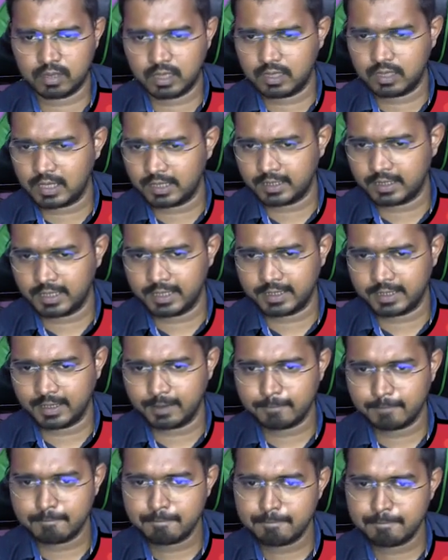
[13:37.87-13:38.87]
see that
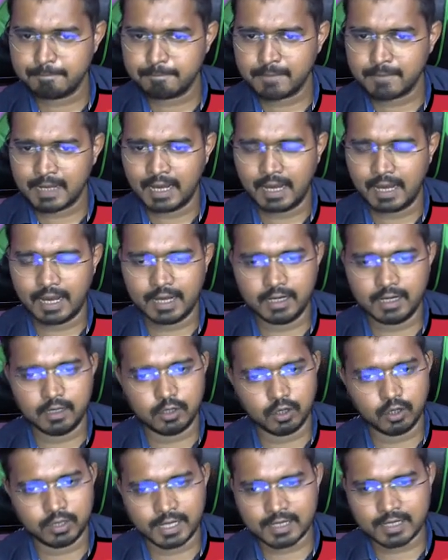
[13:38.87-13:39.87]
data.
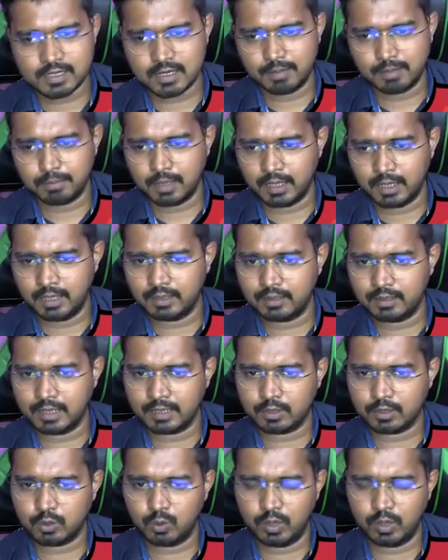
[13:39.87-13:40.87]
And in your next
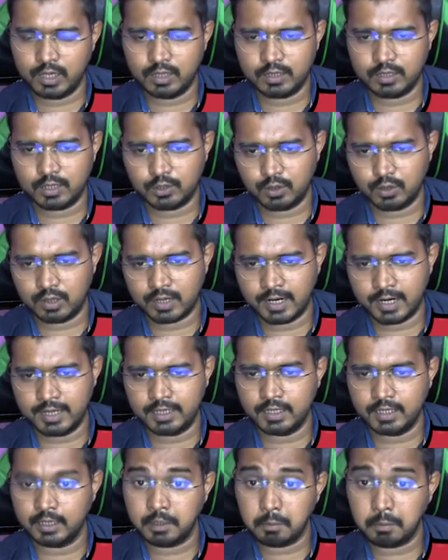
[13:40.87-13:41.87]
upgrade, that query that you're
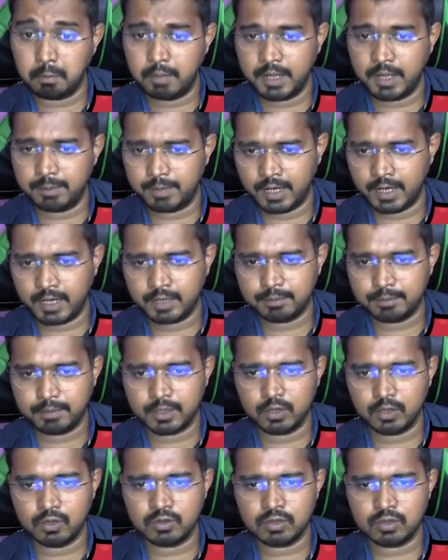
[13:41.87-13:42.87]
writing may
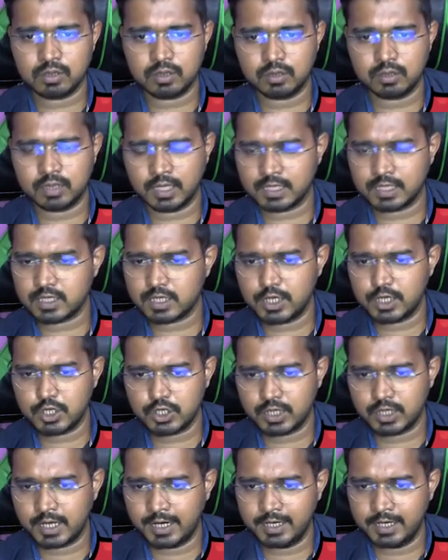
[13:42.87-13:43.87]
break because the
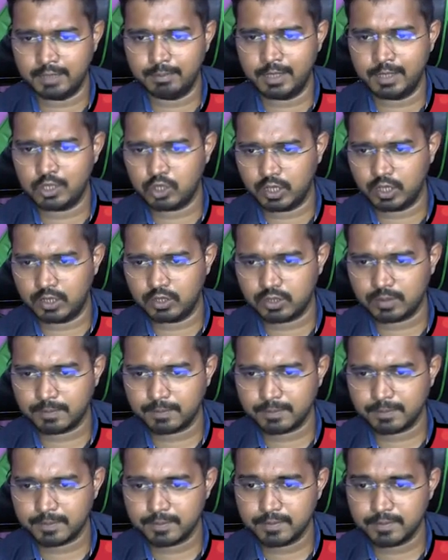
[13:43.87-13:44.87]
extension ID may
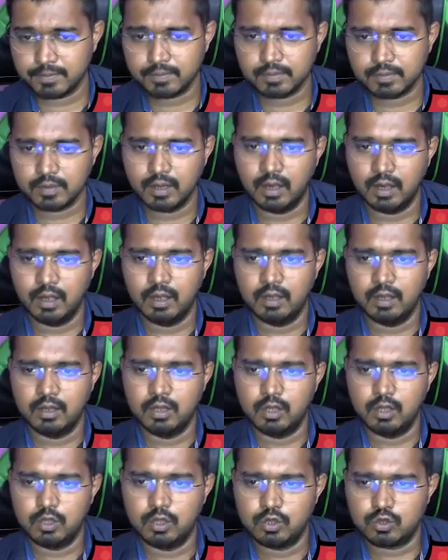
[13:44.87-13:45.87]
change.
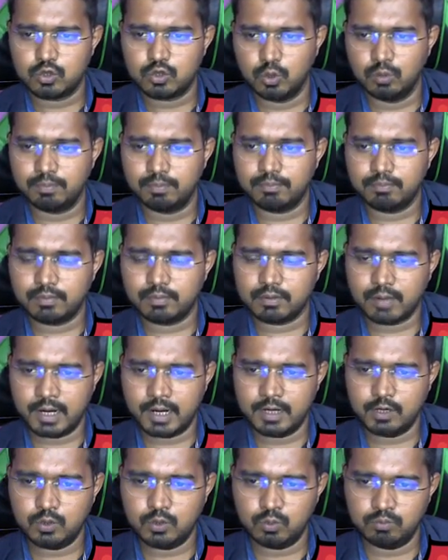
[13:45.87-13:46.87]
So
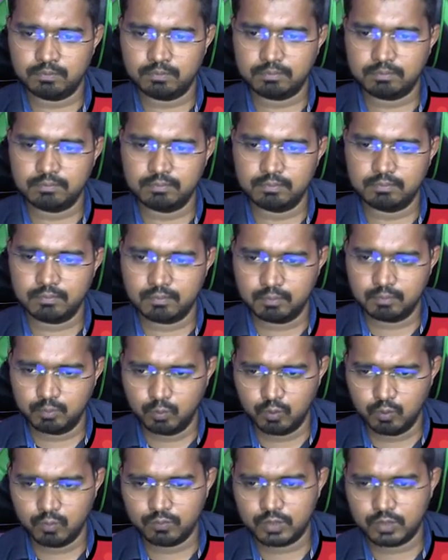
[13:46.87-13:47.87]
try to
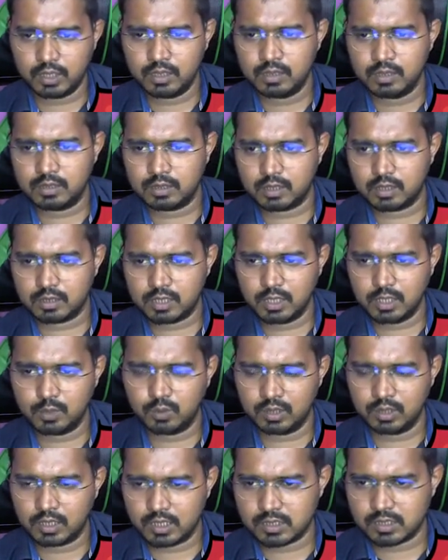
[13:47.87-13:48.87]
move these
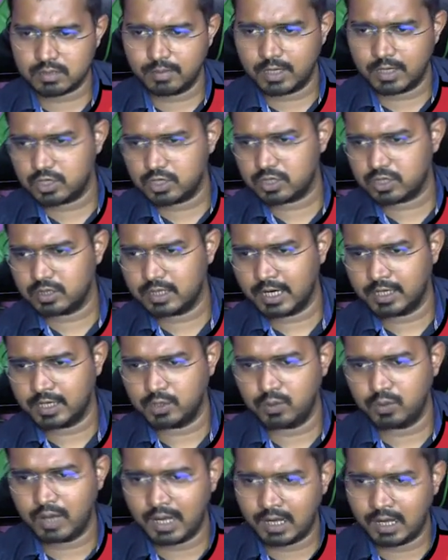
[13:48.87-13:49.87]
SQL customization
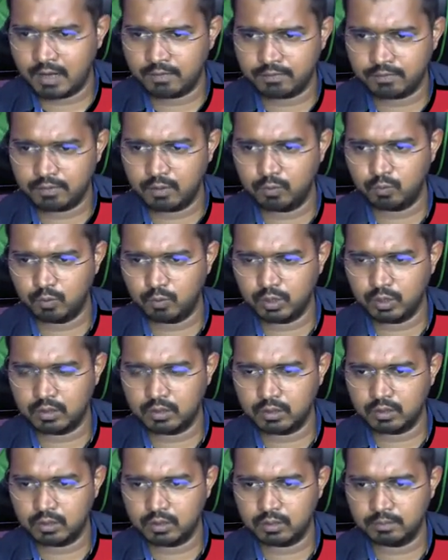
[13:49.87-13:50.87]
that you have
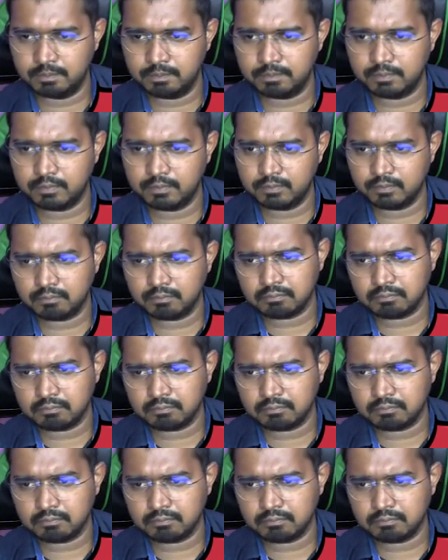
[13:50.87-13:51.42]
with the